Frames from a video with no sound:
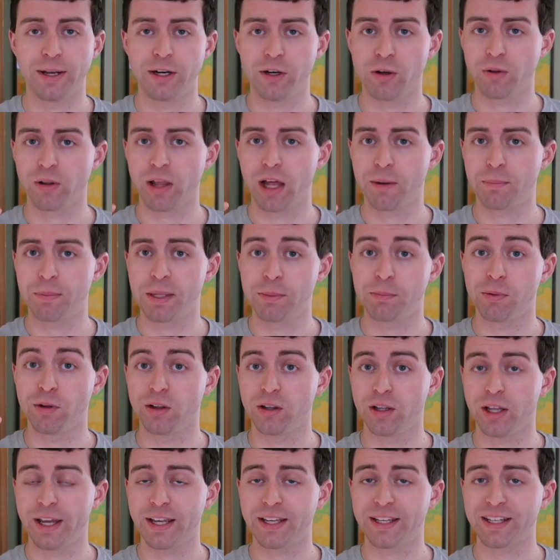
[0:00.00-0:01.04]
I know a lot of
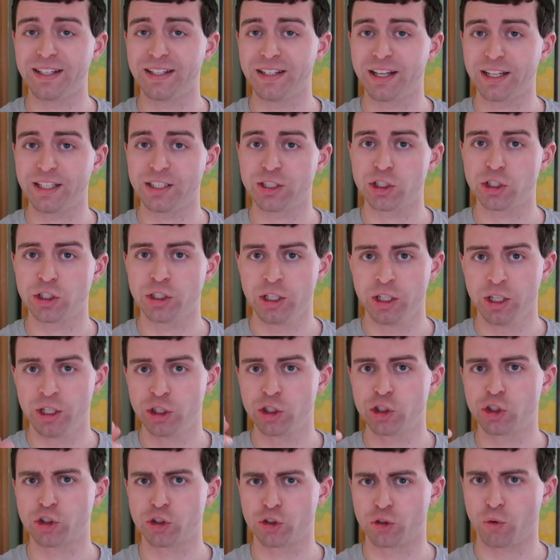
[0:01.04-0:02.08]
people like a nice
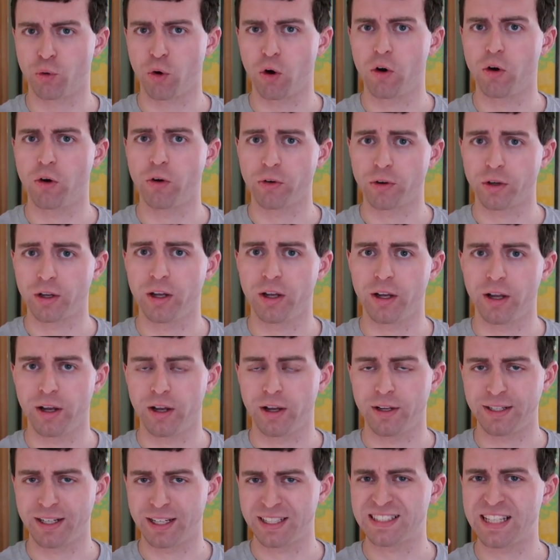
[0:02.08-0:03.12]
strong,
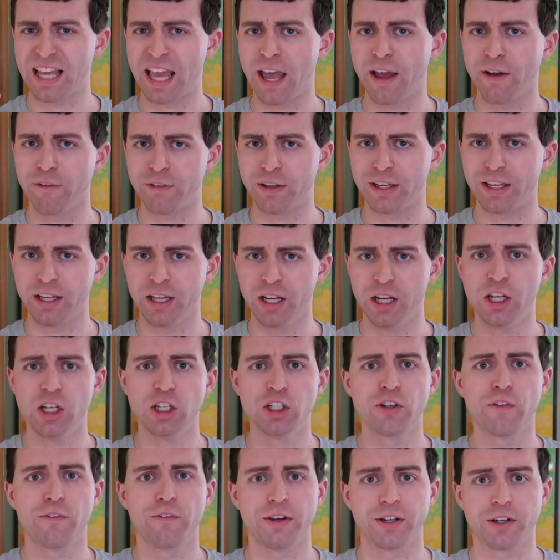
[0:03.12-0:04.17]
nice heavy
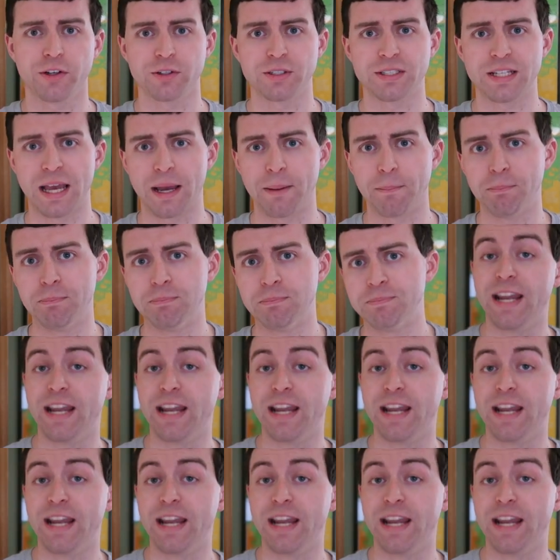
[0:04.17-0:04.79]
finger tab.